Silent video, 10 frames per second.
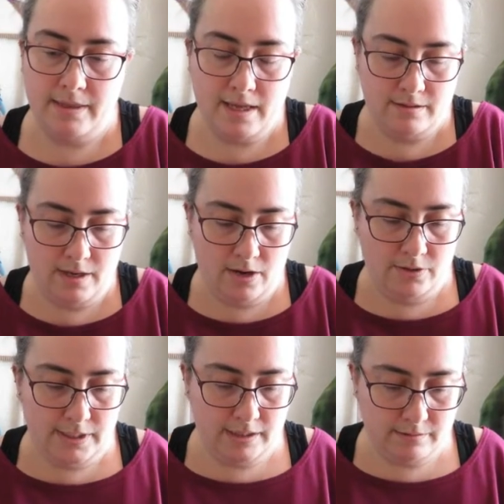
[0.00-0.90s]
then the
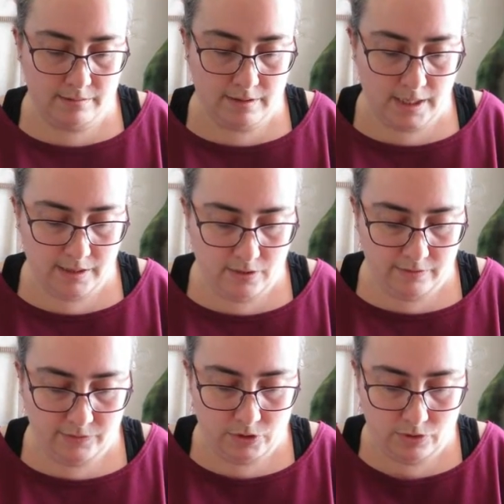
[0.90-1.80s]
only other thing
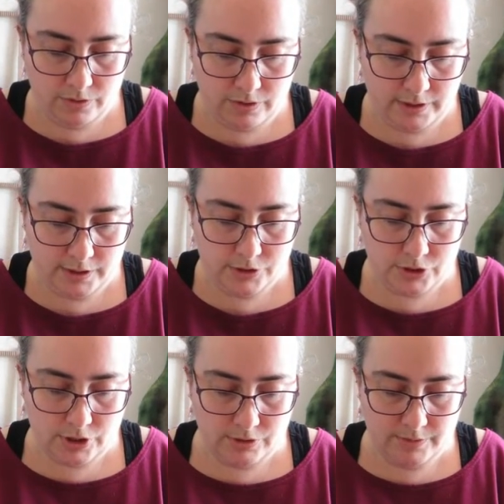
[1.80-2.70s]
I've got that I can
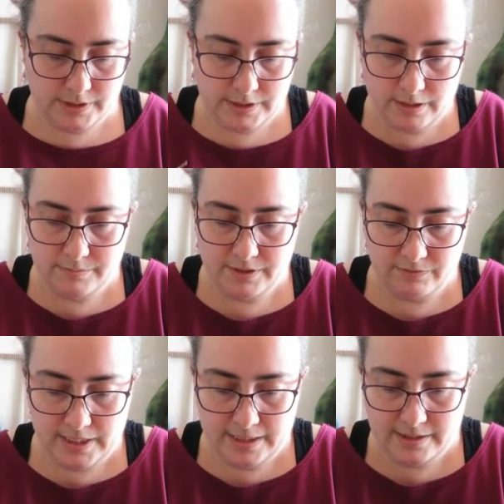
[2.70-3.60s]
show you in terms of
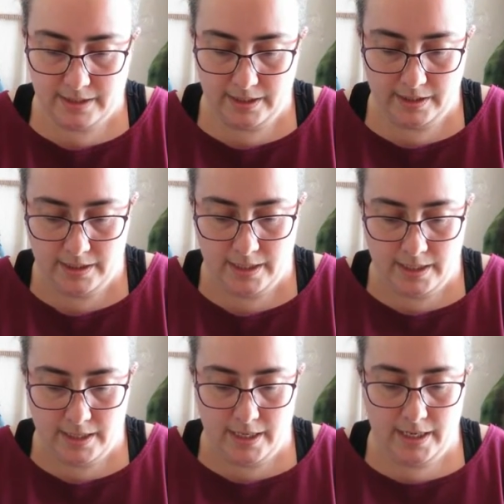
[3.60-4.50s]
knitting
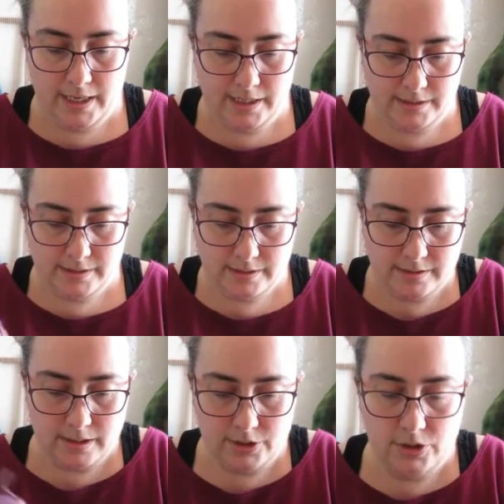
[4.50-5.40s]

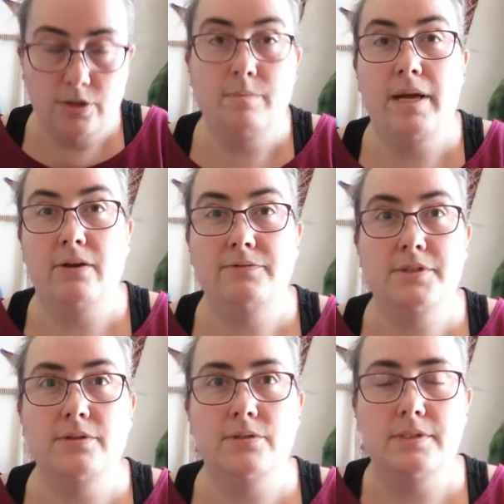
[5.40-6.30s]
is a new pair of
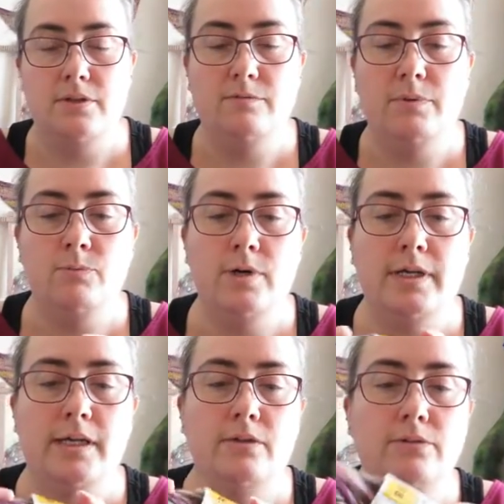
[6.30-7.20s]
socks that I've been
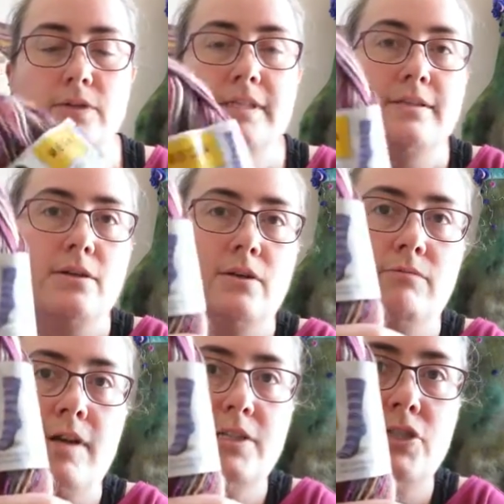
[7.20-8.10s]
working on. These are
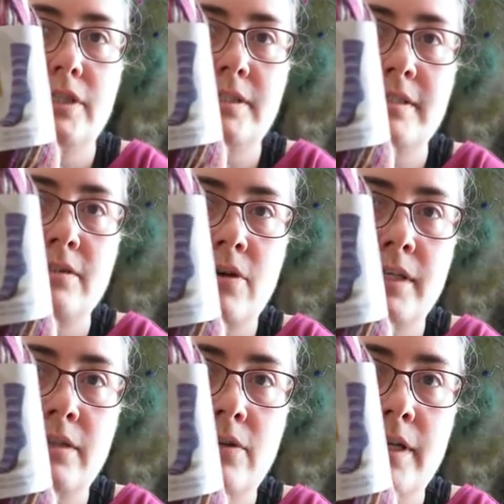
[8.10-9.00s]
Regia
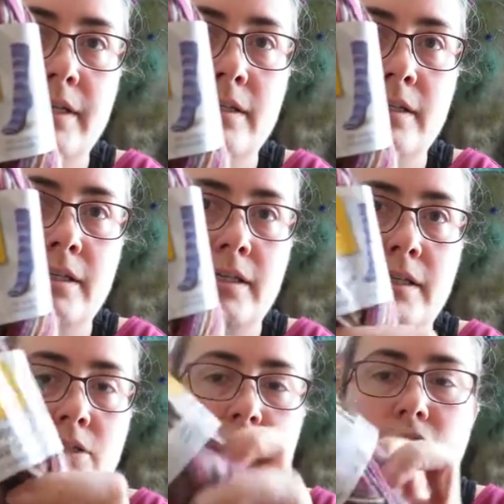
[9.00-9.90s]
Design Line
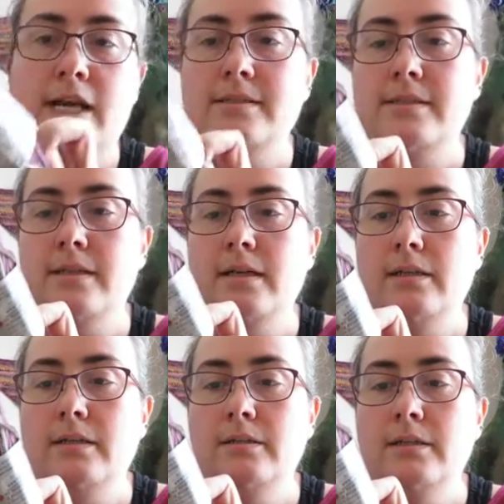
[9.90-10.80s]
Jazz
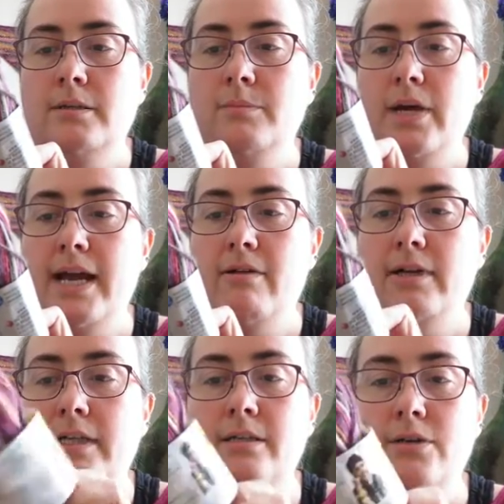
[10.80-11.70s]
Colour by
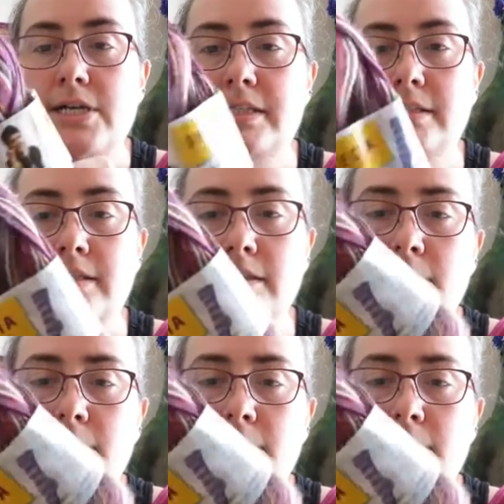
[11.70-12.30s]
Erica Knight,